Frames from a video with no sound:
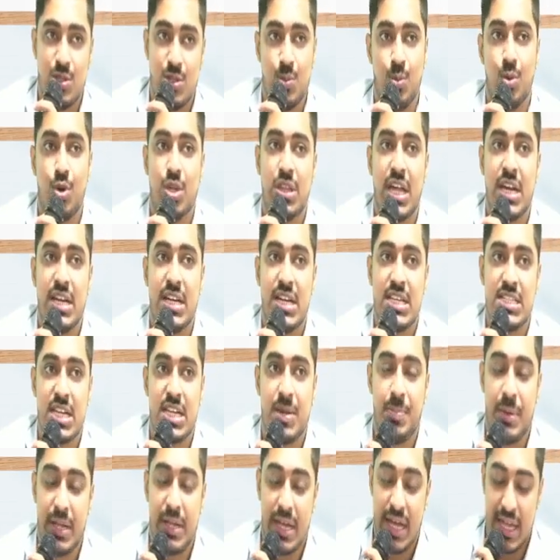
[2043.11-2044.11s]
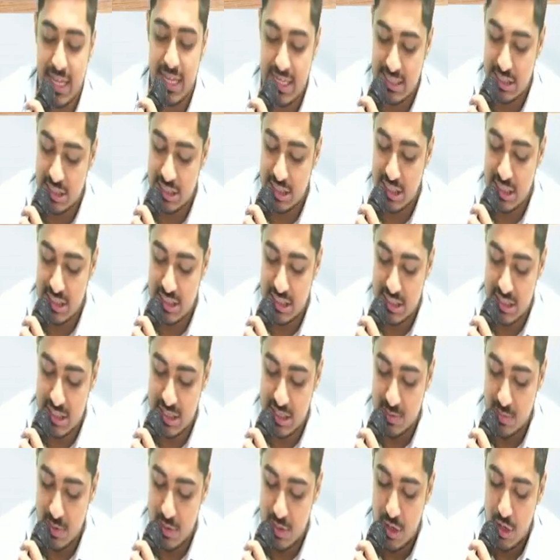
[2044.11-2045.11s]
Both are disrupting our existing
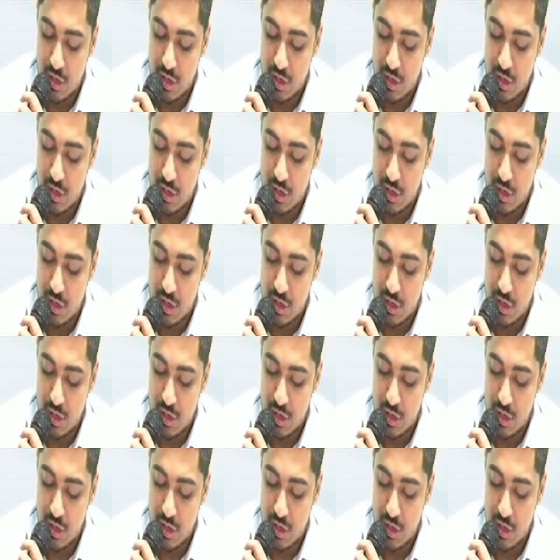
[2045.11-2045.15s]
system.